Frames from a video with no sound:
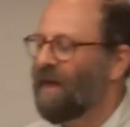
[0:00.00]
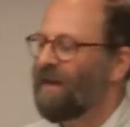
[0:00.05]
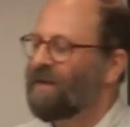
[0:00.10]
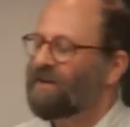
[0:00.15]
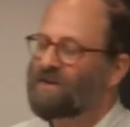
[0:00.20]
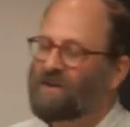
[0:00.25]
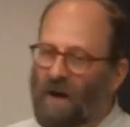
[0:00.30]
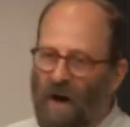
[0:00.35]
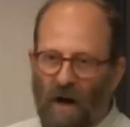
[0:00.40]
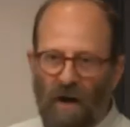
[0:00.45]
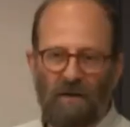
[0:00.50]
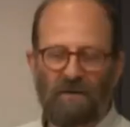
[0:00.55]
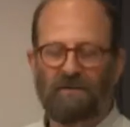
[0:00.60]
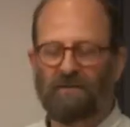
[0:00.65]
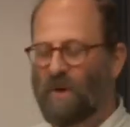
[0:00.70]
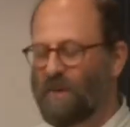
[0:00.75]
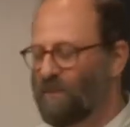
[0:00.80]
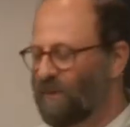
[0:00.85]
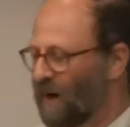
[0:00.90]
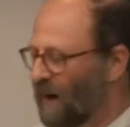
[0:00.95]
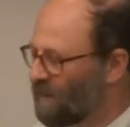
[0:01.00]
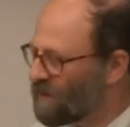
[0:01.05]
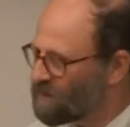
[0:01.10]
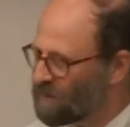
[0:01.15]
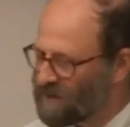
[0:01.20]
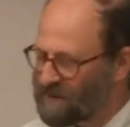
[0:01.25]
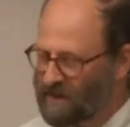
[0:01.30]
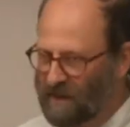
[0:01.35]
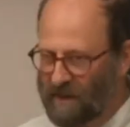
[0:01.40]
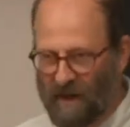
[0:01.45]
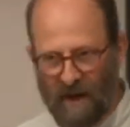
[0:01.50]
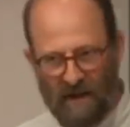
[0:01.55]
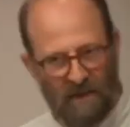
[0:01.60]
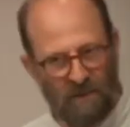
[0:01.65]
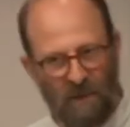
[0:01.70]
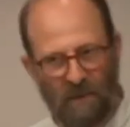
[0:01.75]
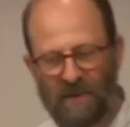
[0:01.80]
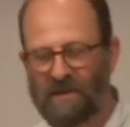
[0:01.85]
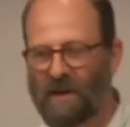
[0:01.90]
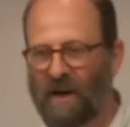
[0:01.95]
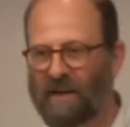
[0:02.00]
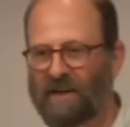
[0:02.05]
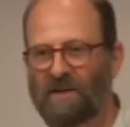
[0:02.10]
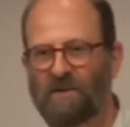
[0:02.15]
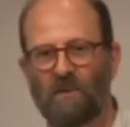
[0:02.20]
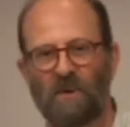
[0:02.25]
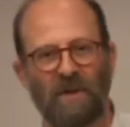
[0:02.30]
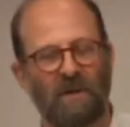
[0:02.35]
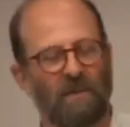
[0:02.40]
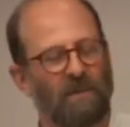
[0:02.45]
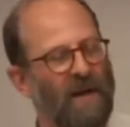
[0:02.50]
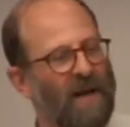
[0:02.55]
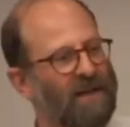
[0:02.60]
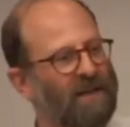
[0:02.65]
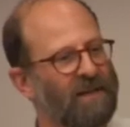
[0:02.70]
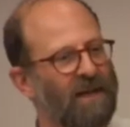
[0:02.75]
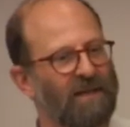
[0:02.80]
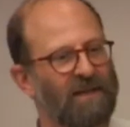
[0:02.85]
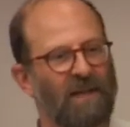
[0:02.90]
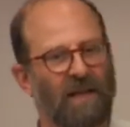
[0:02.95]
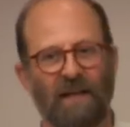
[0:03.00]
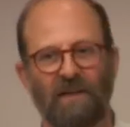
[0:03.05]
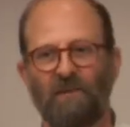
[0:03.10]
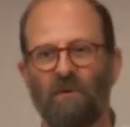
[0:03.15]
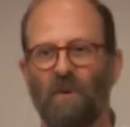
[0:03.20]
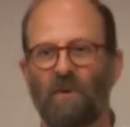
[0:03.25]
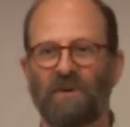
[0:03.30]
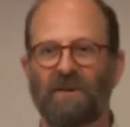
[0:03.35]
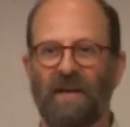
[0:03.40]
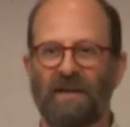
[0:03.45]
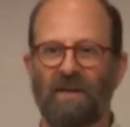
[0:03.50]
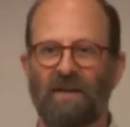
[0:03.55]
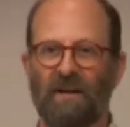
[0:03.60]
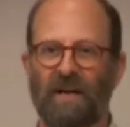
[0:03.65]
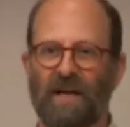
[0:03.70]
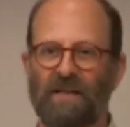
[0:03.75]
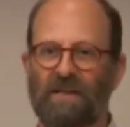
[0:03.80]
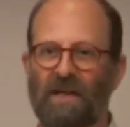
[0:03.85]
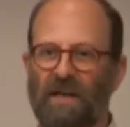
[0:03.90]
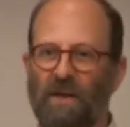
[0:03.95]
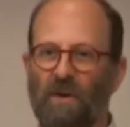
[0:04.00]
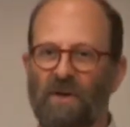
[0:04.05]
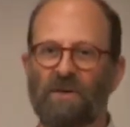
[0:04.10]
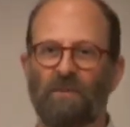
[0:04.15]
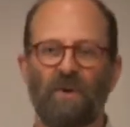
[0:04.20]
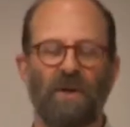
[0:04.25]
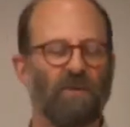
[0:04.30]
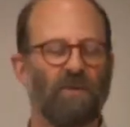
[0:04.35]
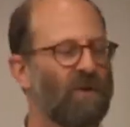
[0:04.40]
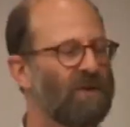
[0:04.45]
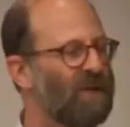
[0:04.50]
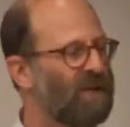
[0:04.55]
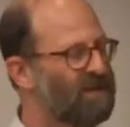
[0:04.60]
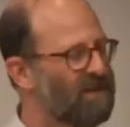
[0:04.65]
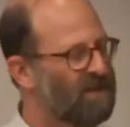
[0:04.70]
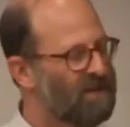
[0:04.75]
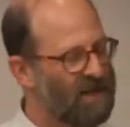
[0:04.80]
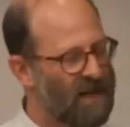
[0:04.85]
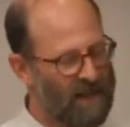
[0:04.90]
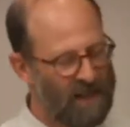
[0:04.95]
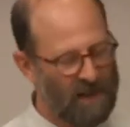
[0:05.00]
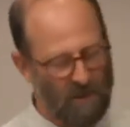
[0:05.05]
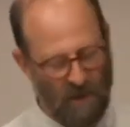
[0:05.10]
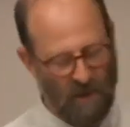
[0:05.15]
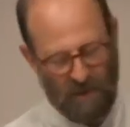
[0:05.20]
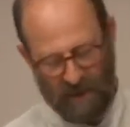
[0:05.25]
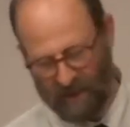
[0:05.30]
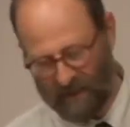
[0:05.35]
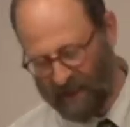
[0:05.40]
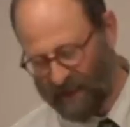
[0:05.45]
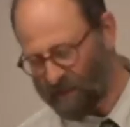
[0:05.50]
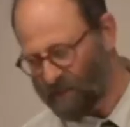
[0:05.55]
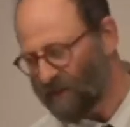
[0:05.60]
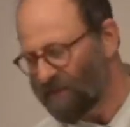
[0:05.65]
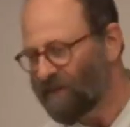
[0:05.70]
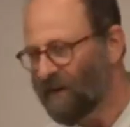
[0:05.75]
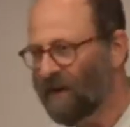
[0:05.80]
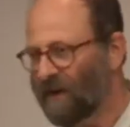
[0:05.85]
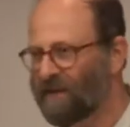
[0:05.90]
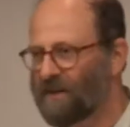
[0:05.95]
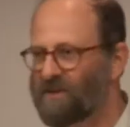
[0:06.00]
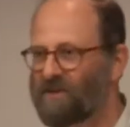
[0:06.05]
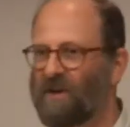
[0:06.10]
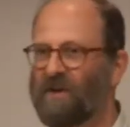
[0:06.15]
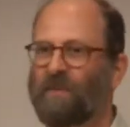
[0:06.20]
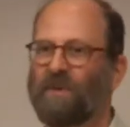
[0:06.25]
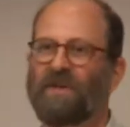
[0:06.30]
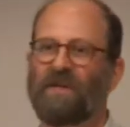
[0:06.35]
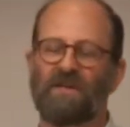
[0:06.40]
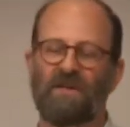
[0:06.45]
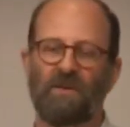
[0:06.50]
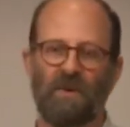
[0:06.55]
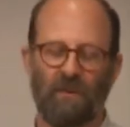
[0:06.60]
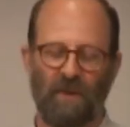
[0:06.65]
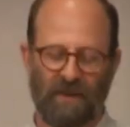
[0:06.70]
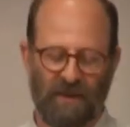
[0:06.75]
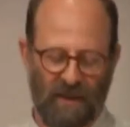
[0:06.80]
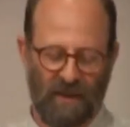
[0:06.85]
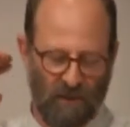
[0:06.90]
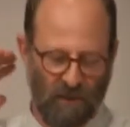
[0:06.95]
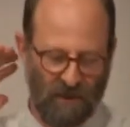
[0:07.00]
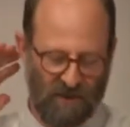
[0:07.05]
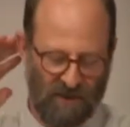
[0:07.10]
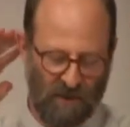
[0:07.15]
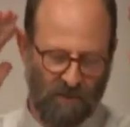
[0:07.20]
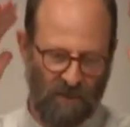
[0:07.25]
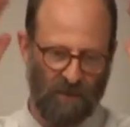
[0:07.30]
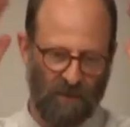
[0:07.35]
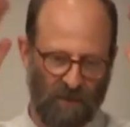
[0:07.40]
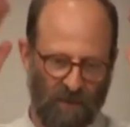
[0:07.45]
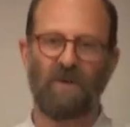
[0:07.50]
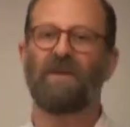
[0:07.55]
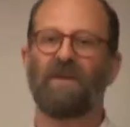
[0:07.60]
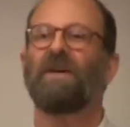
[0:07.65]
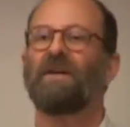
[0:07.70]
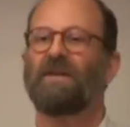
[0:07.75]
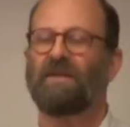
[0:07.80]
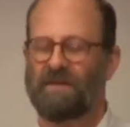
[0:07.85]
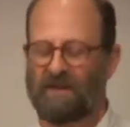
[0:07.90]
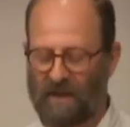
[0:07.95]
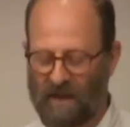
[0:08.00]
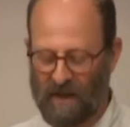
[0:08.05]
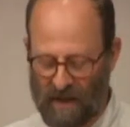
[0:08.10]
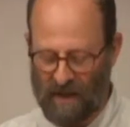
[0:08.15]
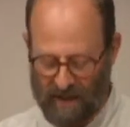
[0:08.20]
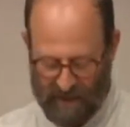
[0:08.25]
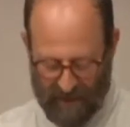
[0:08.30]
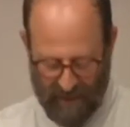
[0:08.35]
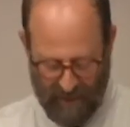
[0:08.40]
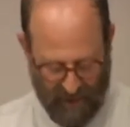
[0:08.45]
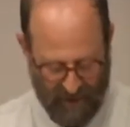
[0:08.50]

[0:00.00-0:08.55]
So we promised Mr. Naka when we signed his will back in 1994, we'll take your case to the U.S. Supreme Court. That's exactly what we did. We filed a cert petition. We went to the U.S. Supreme Court. Denied.